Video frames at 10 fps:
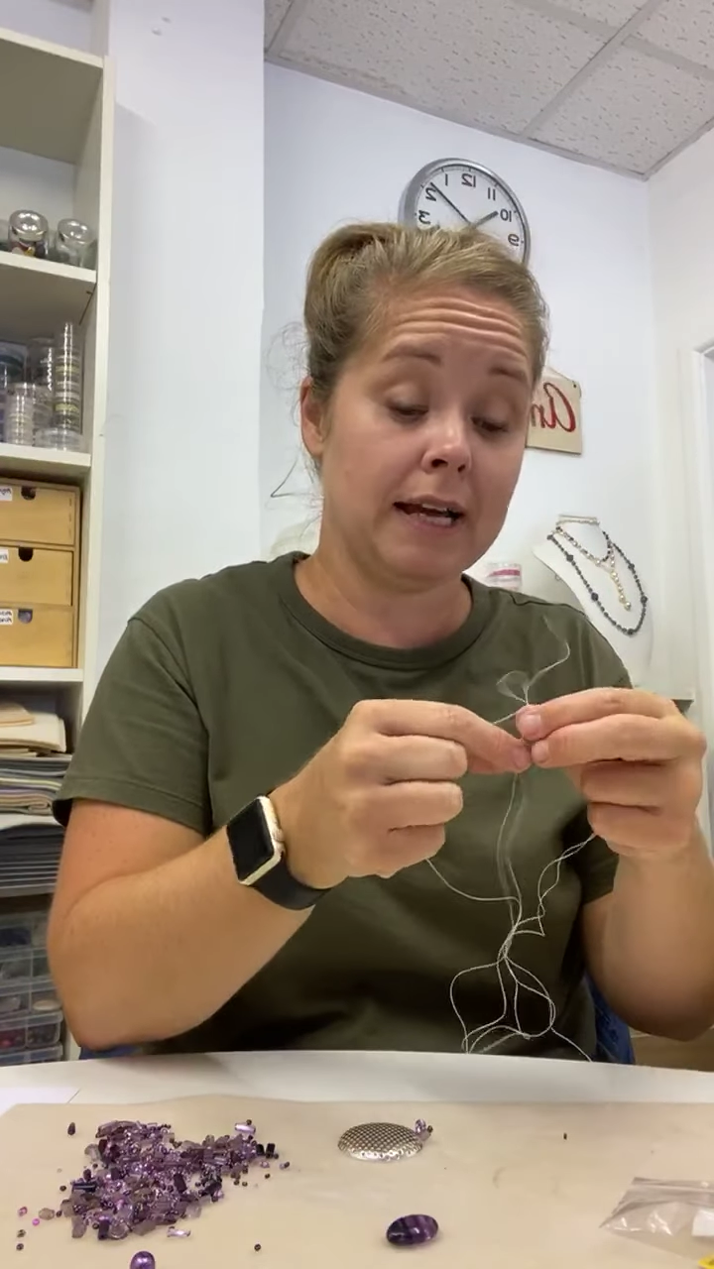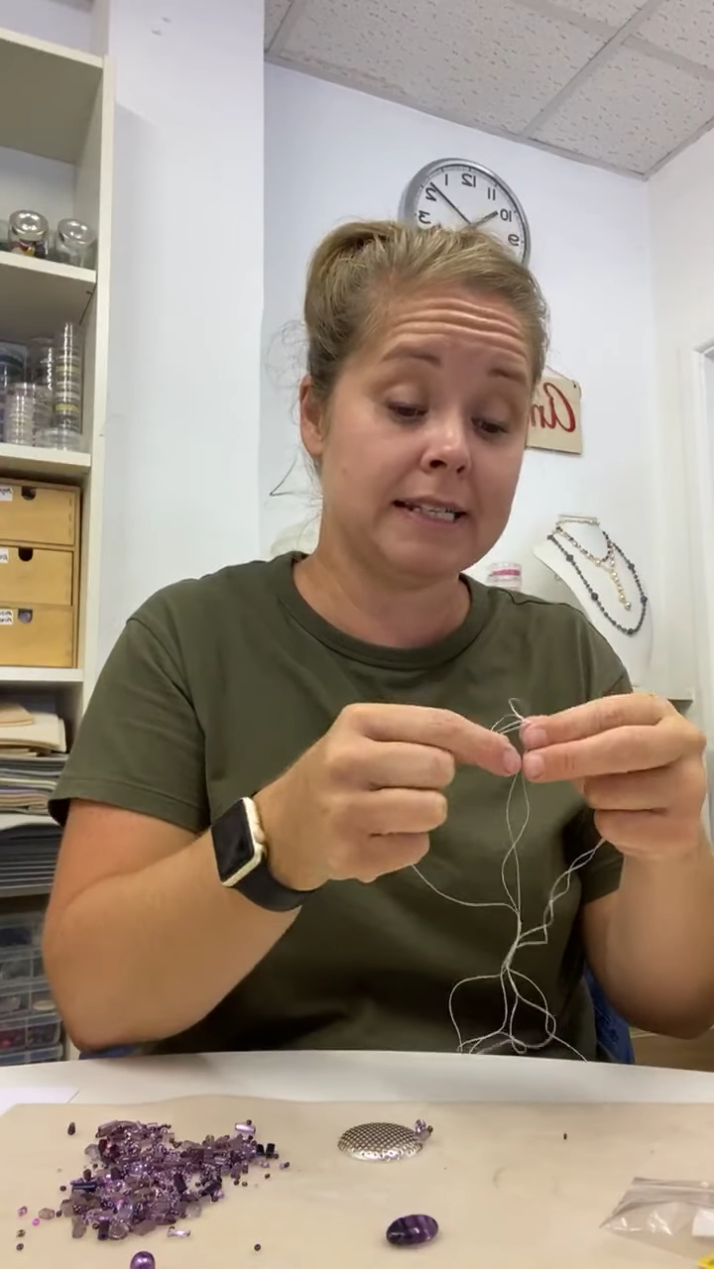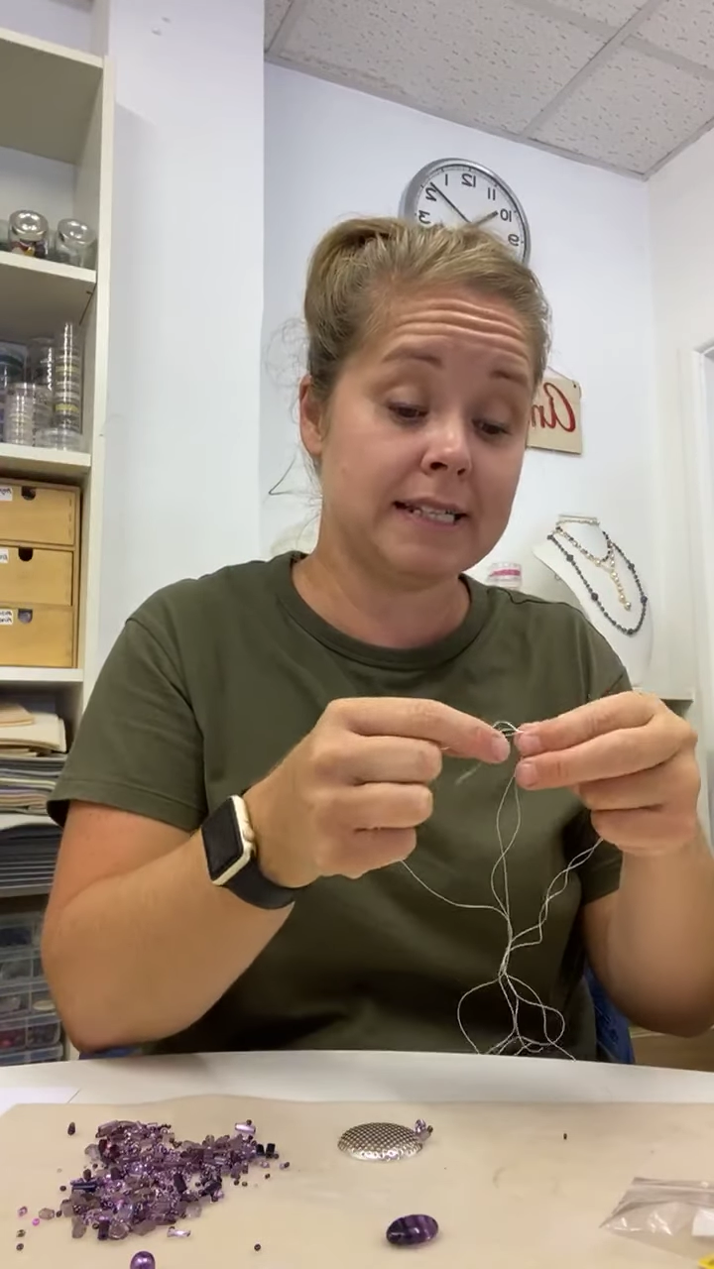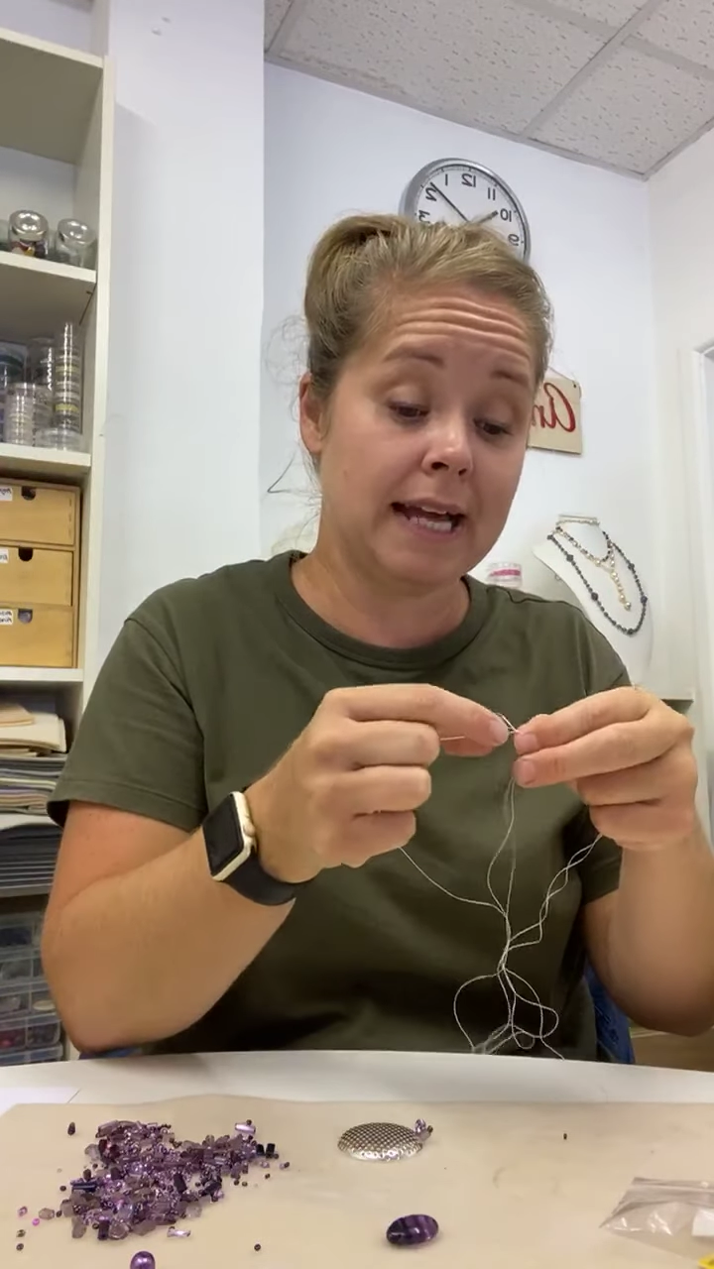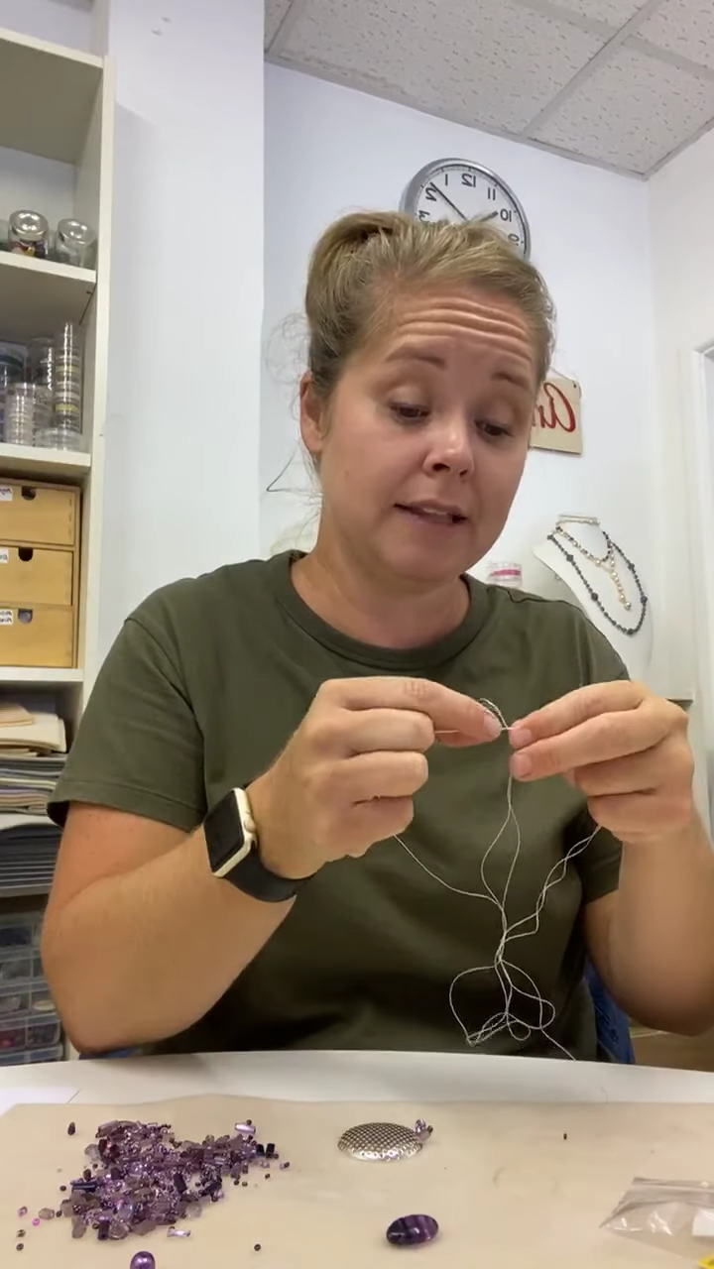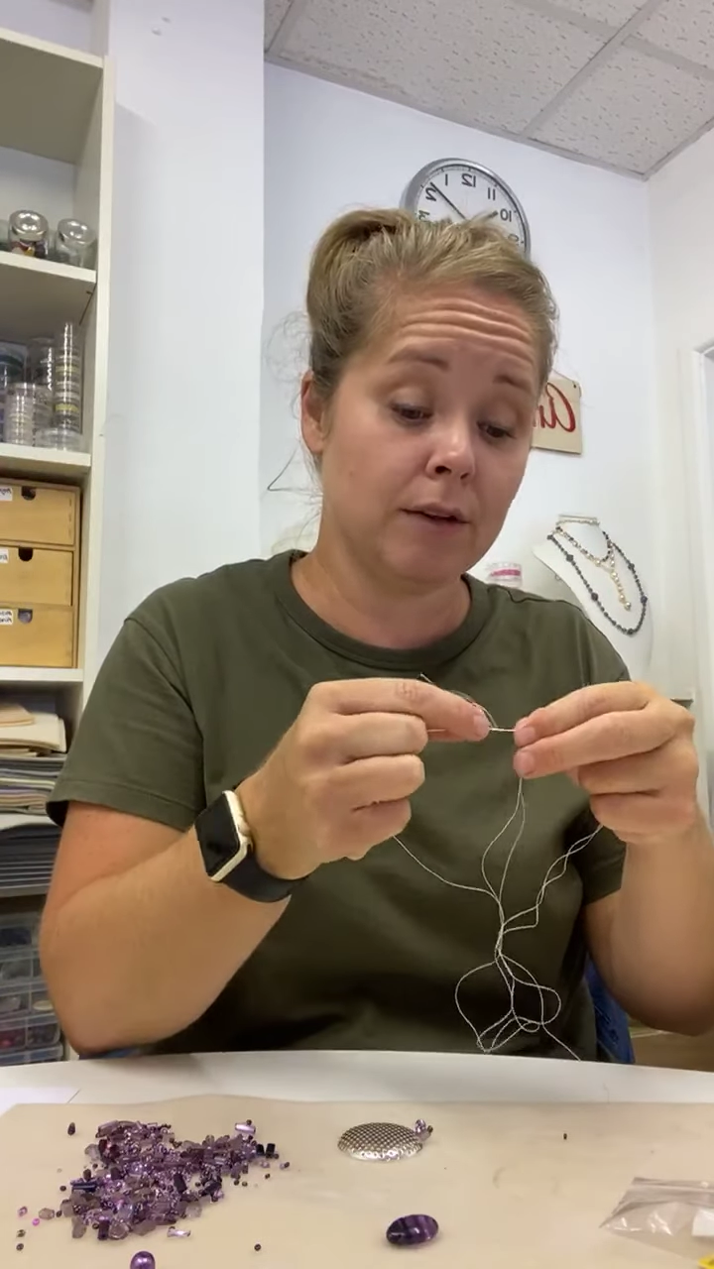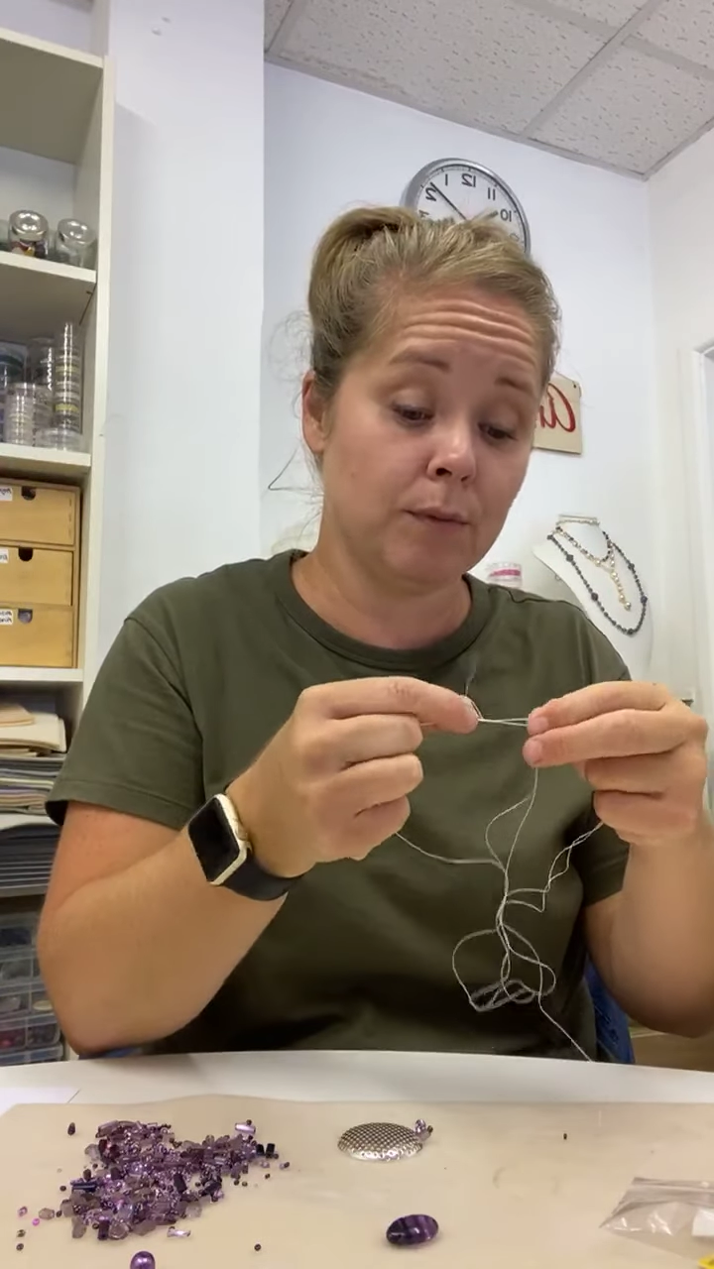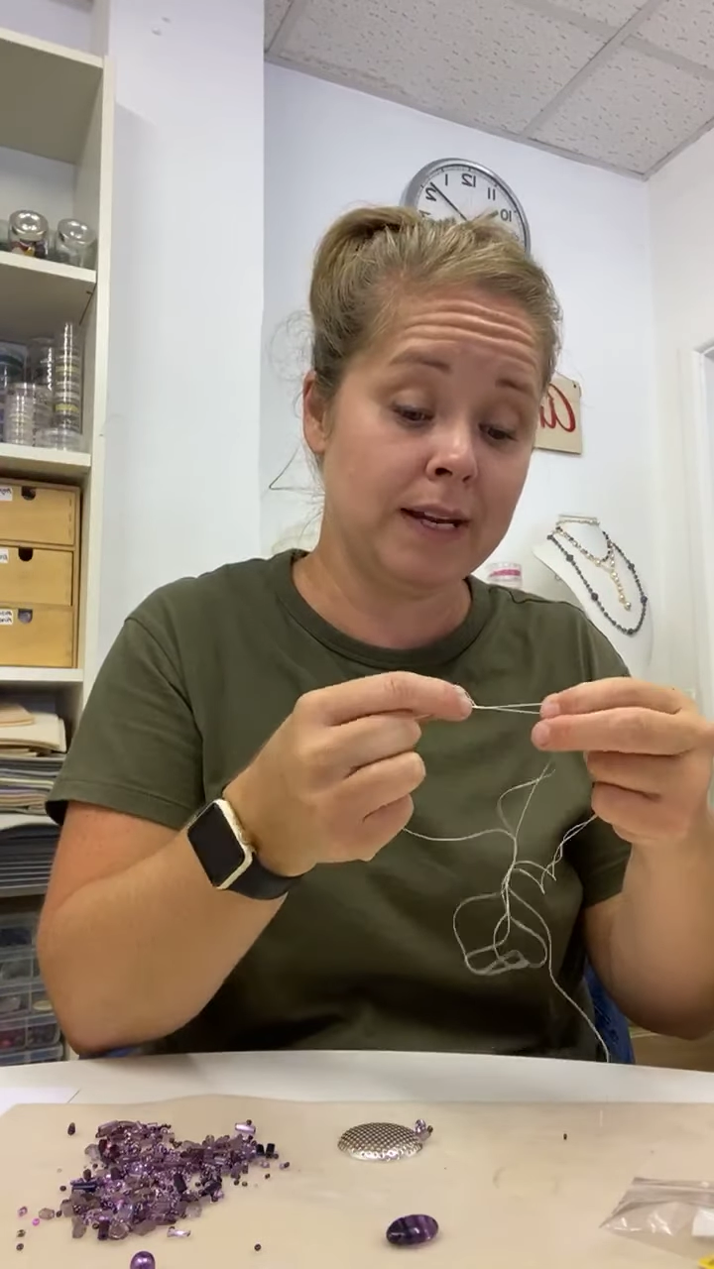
I said that